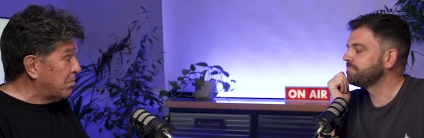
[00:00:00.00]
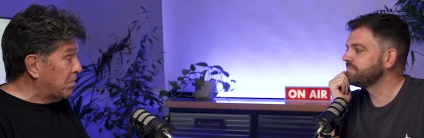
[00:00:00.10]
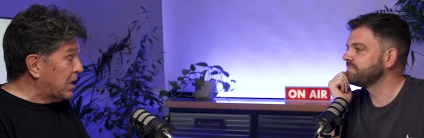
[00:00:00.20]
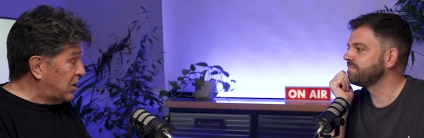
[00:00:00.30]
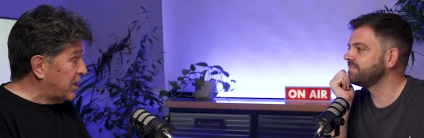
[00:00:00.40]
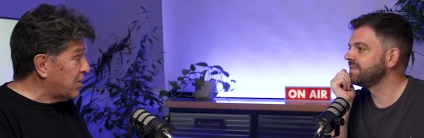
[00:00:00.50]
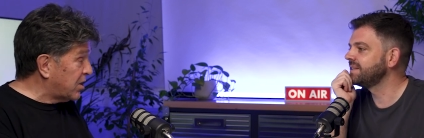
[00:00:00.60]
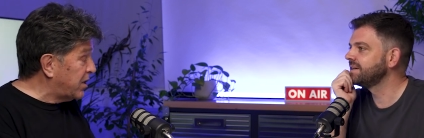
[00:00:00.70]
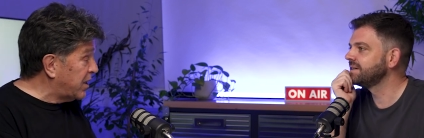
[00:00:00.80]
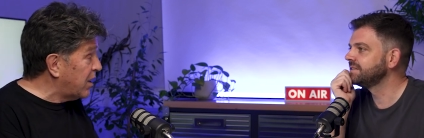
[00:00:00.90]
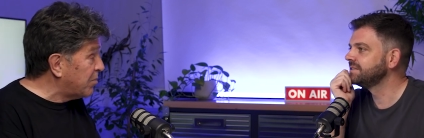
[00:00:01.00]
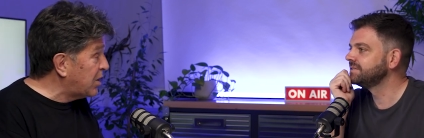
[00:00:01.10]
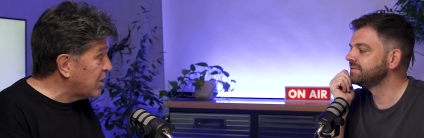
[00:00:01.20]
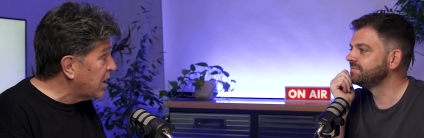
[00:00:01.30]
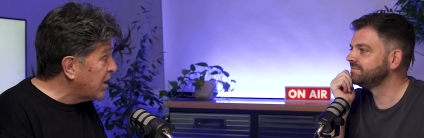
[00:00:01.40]
Speaker 1: my Tesla now
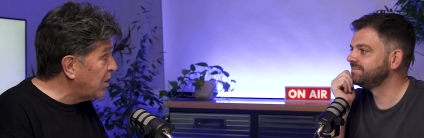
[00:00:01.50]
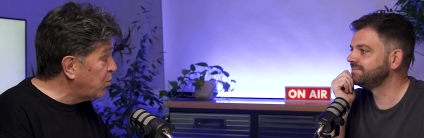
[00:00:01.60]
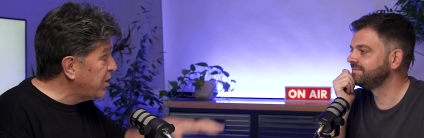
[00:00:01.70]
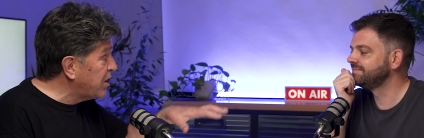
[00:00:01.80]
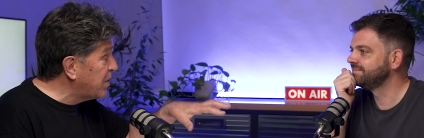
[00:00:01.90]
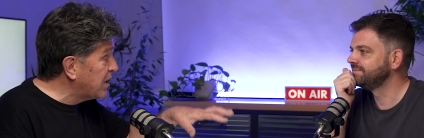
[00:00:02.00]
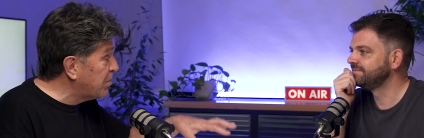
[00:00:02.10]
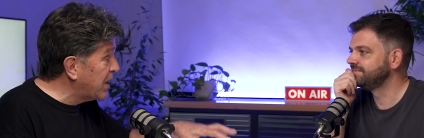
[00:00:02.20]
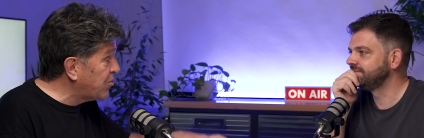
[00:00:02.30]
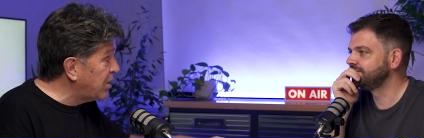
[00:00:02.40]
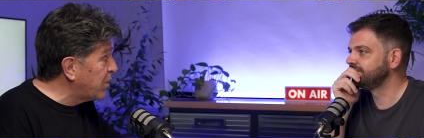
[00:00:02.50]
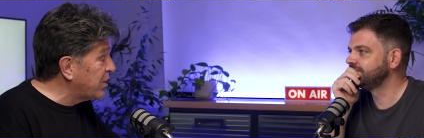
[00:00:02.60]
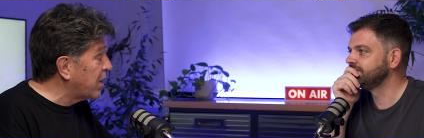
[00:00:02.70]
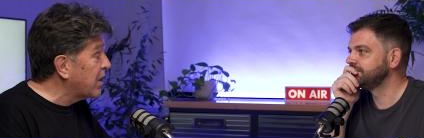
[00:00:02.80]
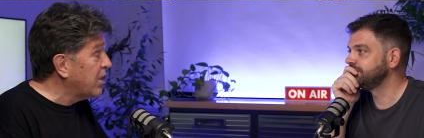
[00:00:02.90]
because I'm worried about the battery going
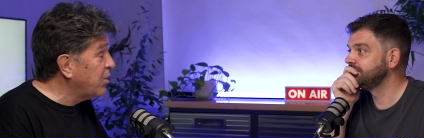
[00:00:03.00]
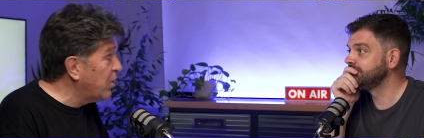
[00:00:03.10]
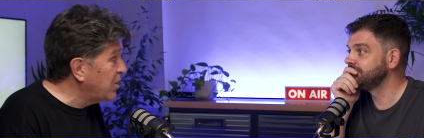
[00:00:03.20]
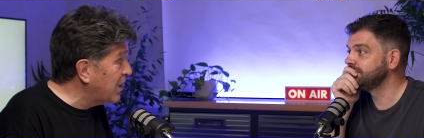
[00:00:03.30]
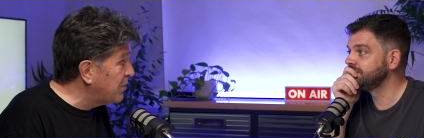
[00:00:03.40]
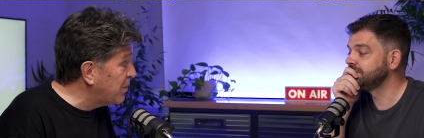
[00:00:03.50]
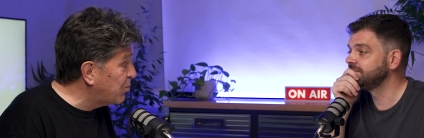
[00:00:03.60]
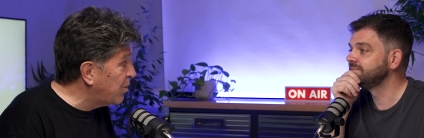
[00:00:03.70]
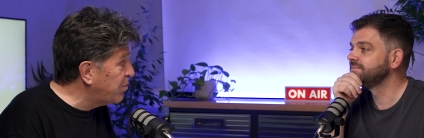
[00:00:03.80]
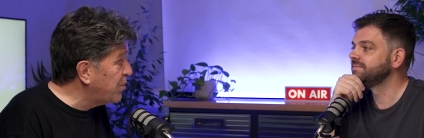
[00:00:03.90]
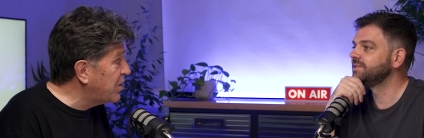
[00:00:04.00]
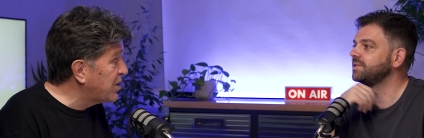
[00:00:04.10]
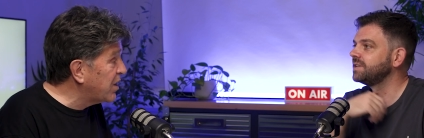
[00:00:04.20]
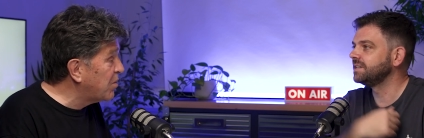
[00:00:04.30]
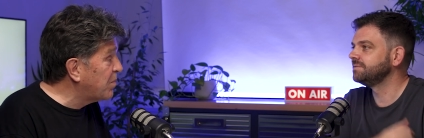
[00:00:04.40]
down. You don't have that problem with the
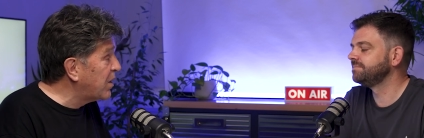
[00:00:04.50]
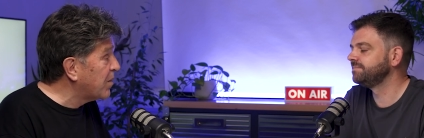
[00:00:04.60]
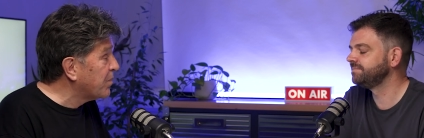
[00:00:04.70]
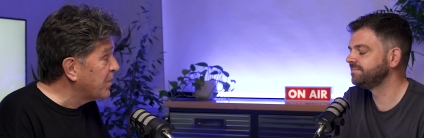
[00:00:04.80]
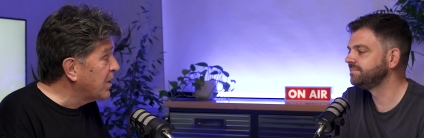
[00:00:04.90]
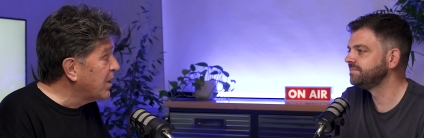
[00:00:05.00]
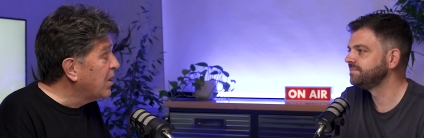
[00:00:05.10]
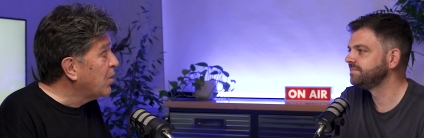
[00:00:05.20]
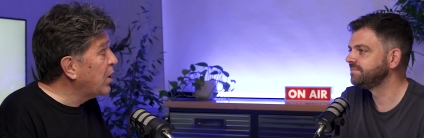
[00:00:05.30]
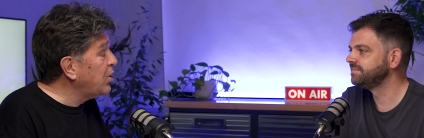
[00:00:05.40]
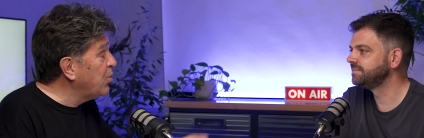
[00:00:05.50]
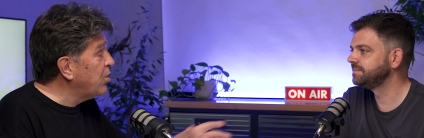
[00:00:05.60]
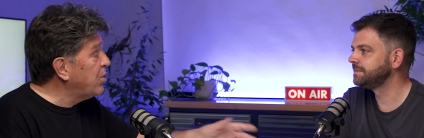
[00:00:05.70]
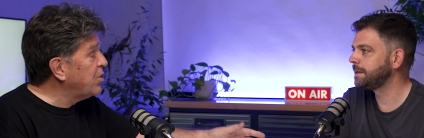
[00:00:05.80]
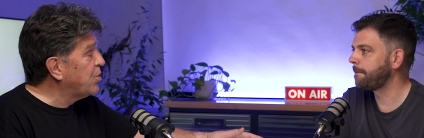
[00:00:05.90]
cerebellum. When you
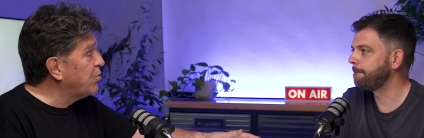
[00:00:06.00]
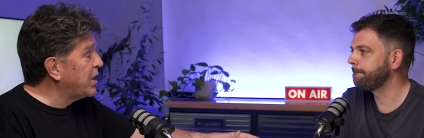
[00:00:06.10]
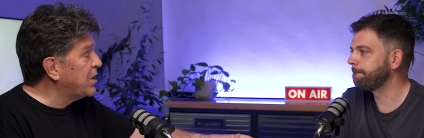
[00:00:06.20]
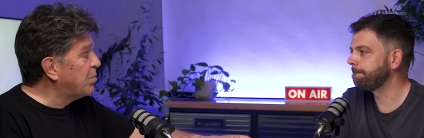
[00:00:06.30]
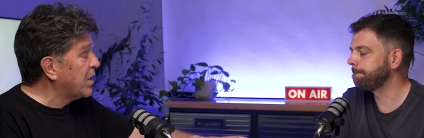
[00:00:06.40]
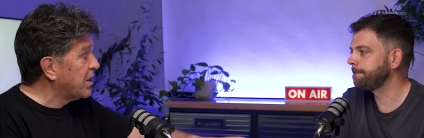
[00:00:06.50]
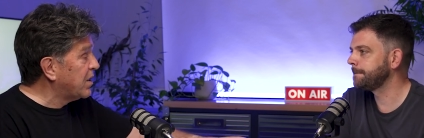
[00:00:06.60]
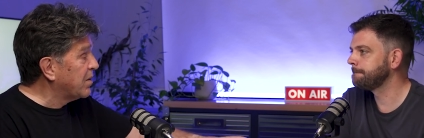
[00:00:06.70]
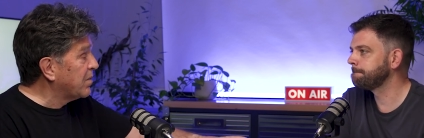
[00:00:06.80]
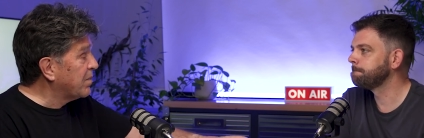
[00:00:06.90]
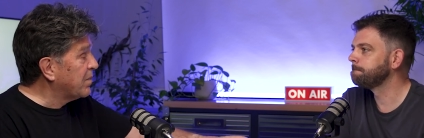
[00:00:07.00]
learn to ride a bike,